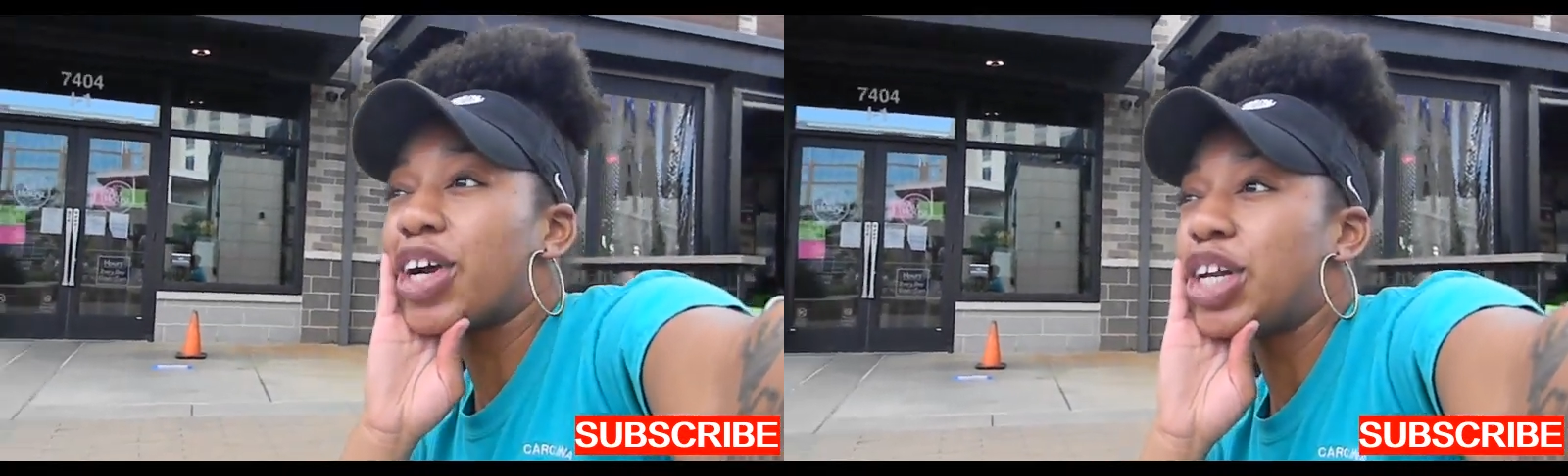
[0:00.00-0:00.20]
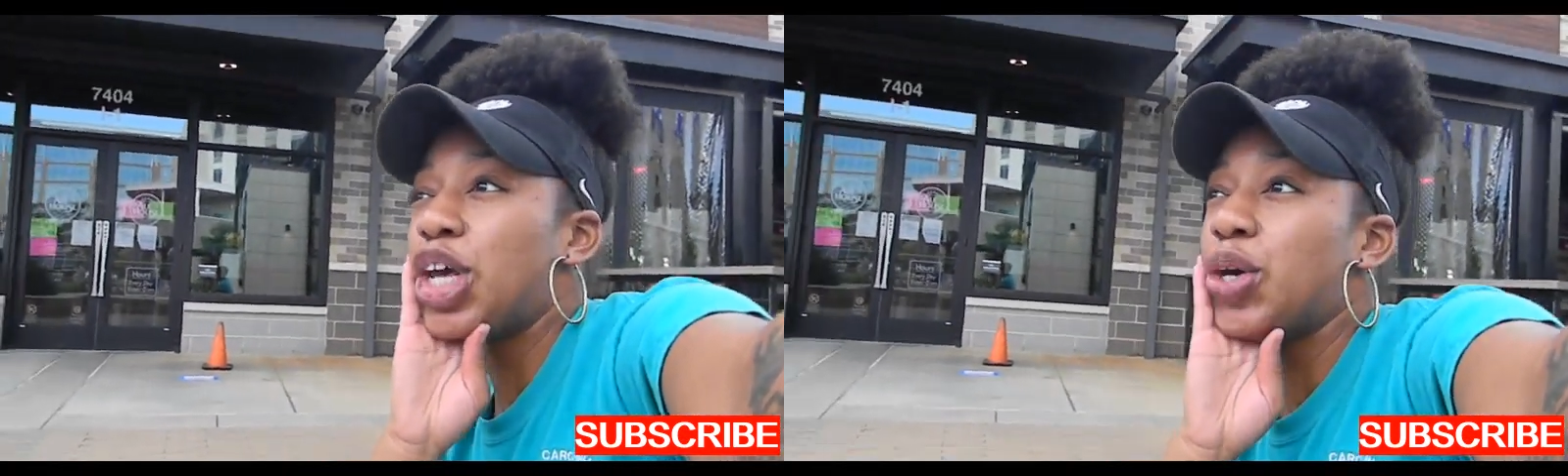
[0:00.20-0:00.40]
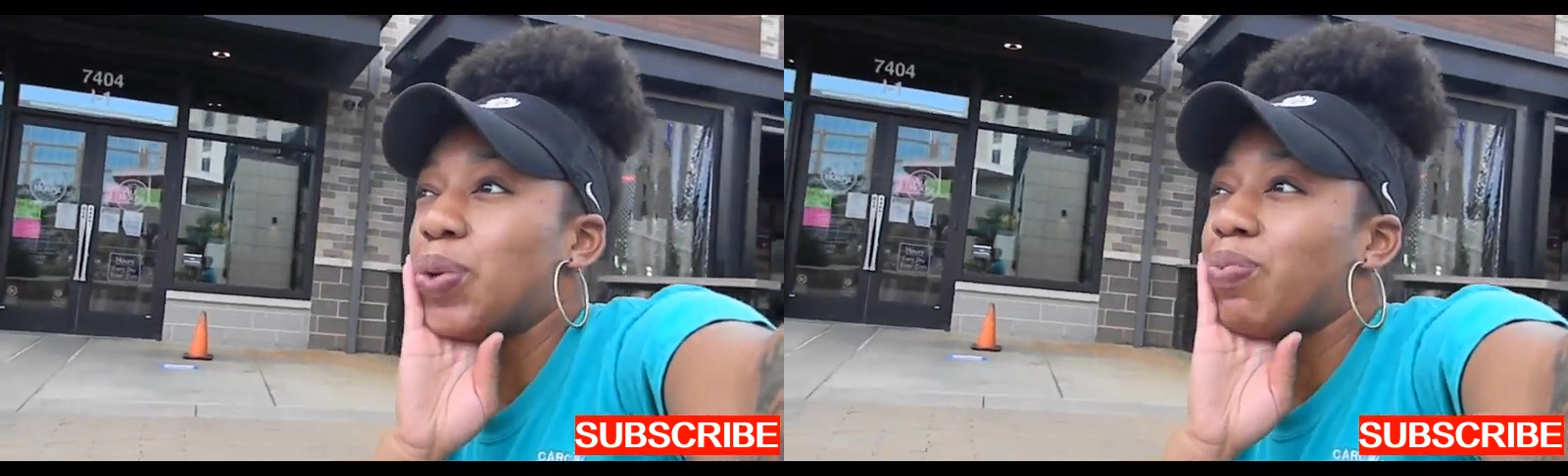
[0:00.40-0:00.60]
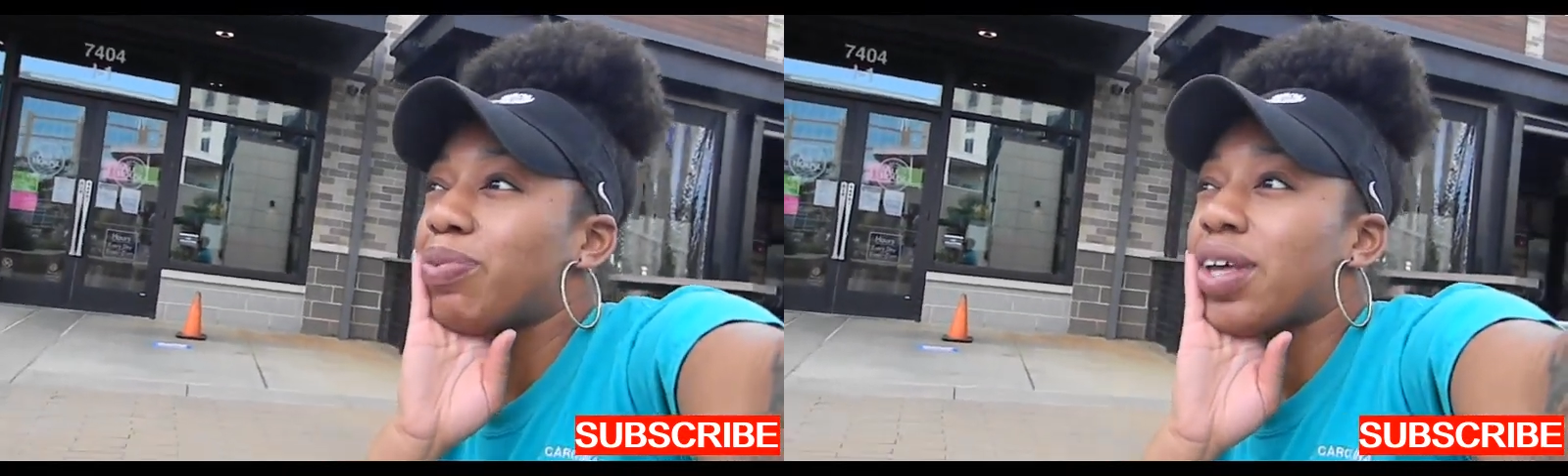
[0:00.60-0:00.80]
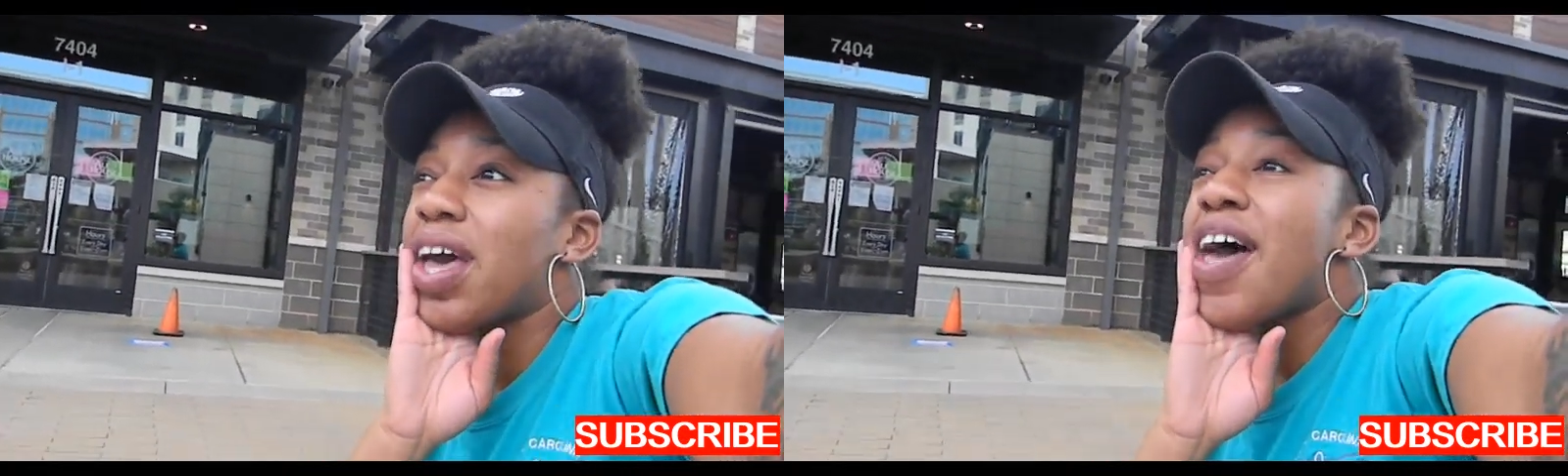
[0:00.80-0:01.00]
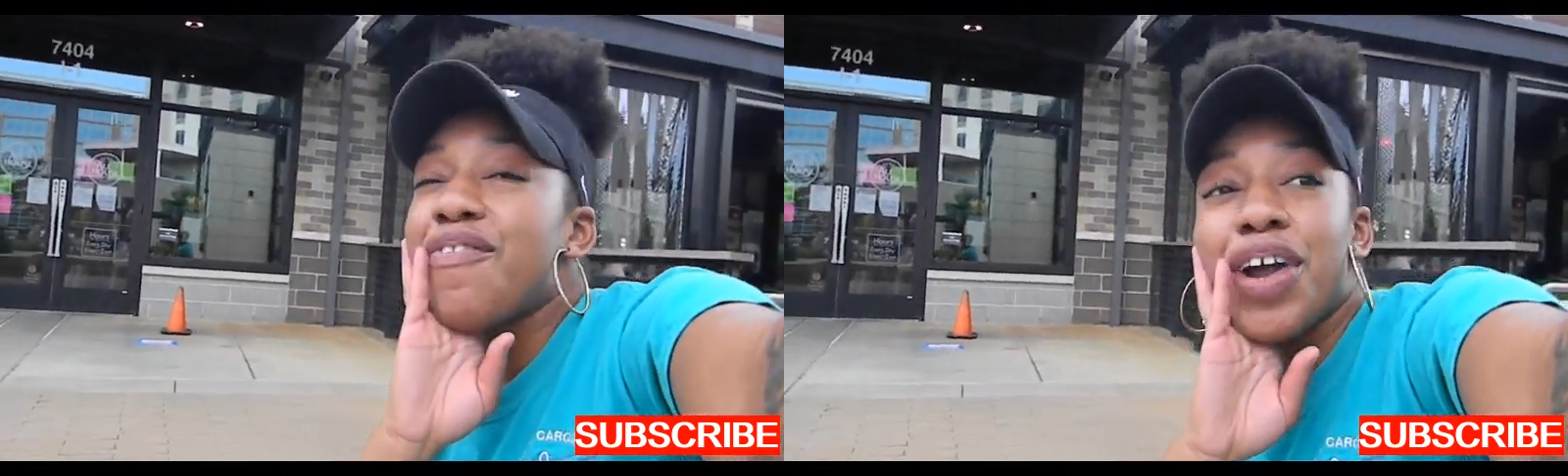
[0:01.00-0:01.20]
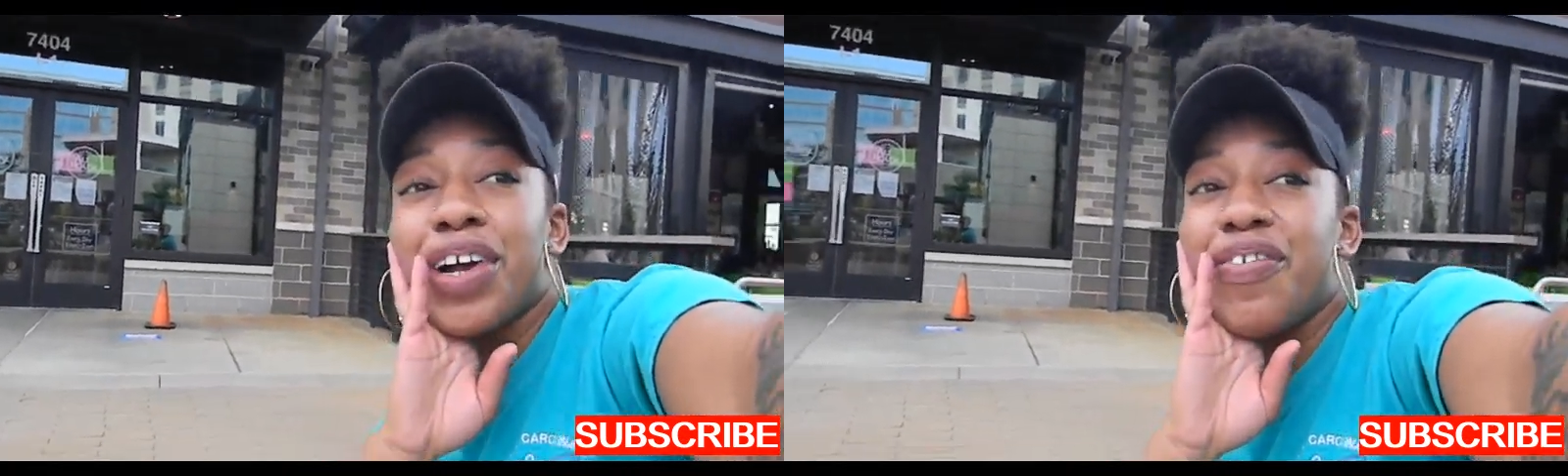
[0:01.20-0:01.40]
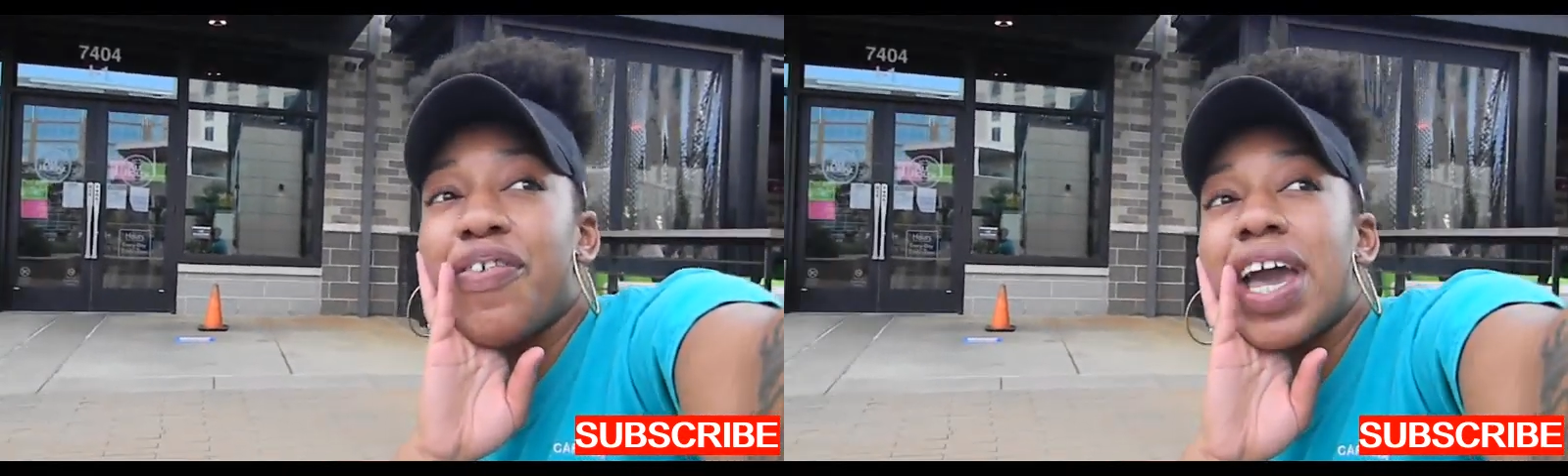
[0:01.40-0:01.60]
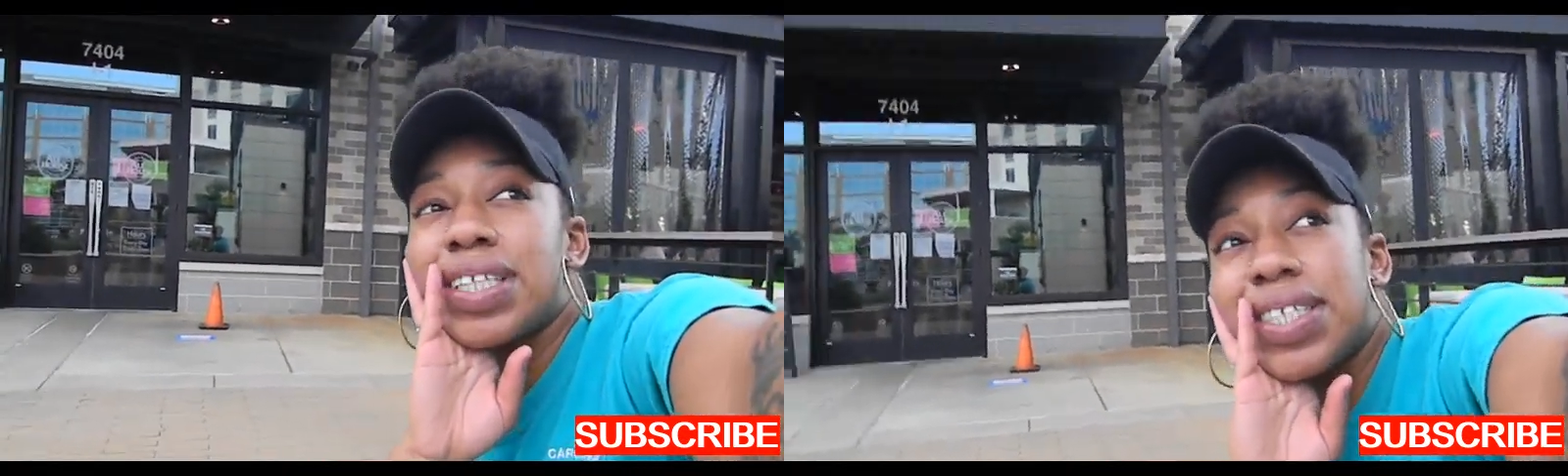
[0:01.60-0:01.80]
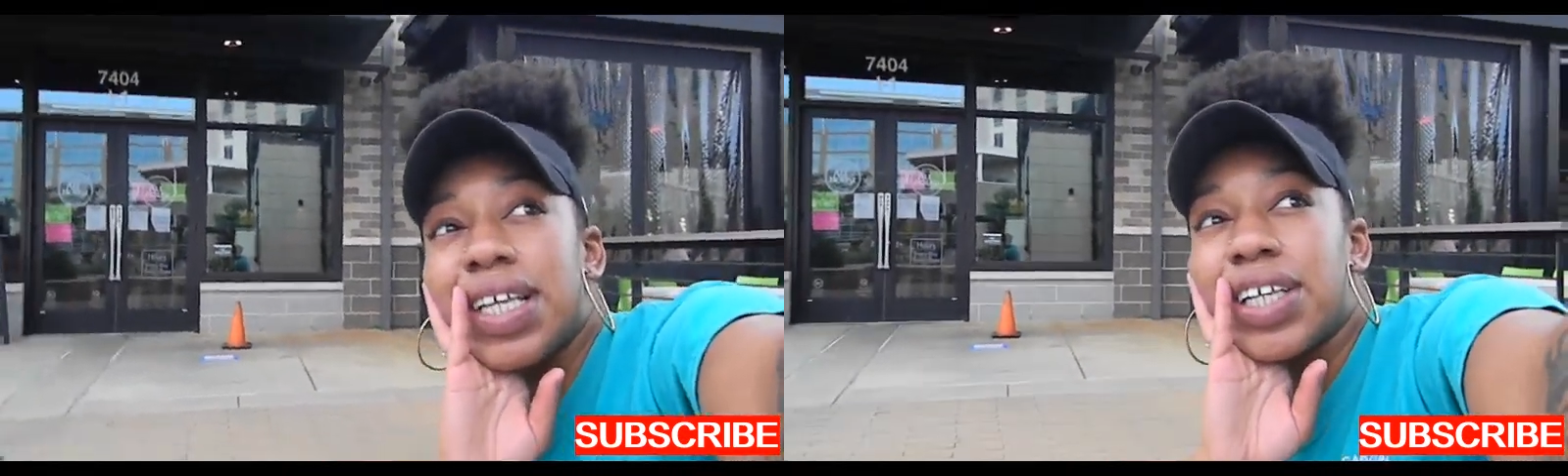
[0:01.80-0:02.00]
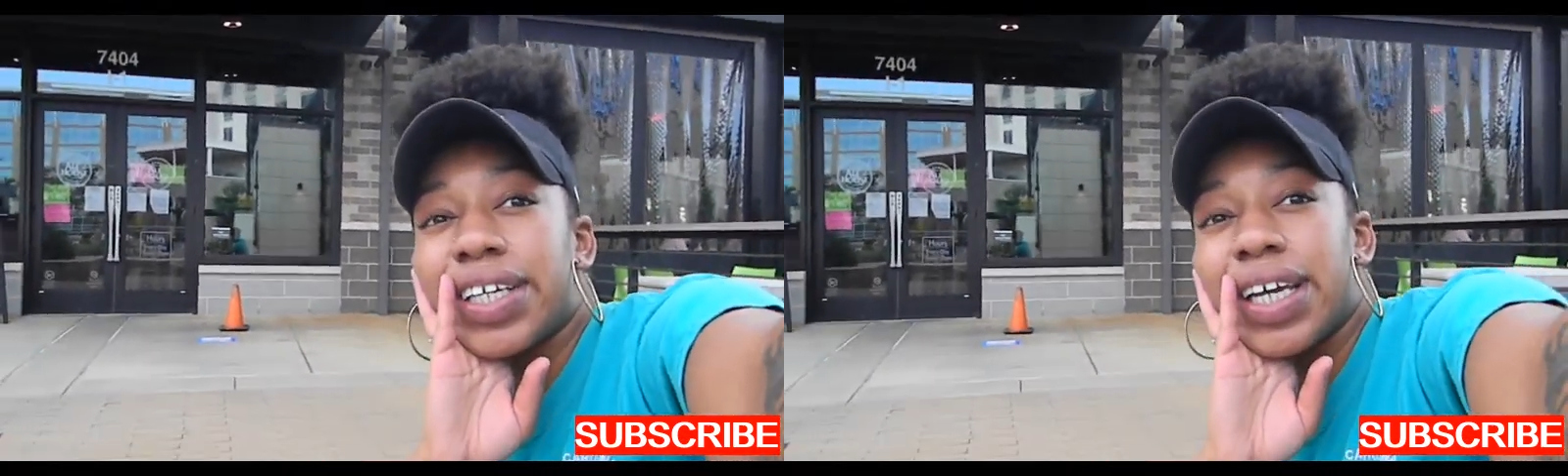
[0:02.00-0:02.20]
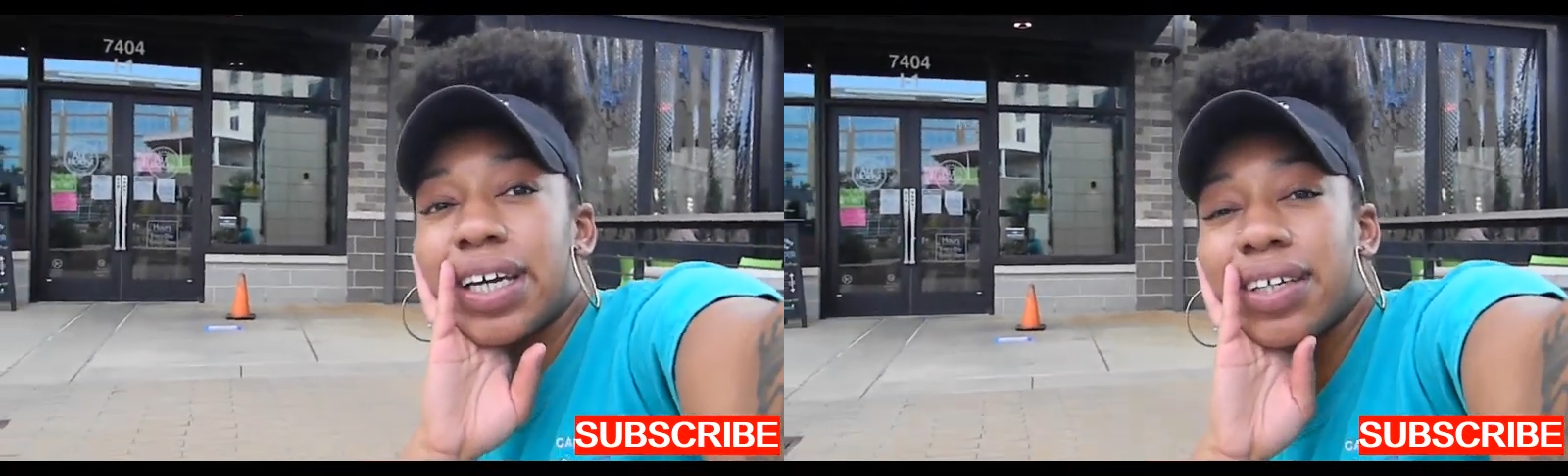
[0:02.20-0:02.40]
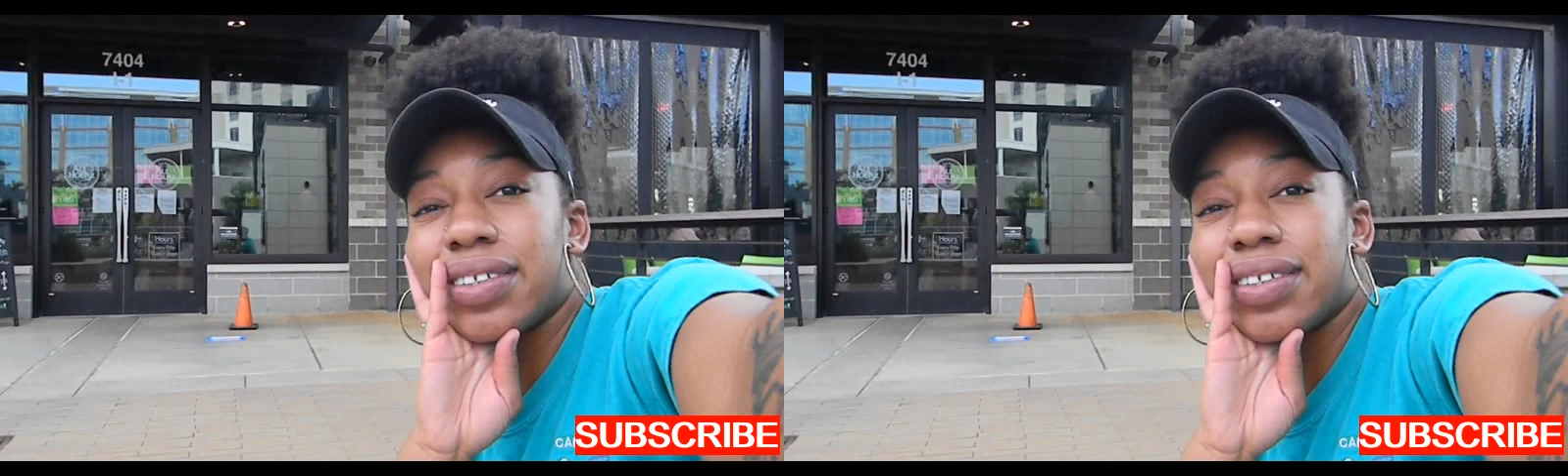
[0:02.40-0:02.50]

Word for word: new, very fancy looking.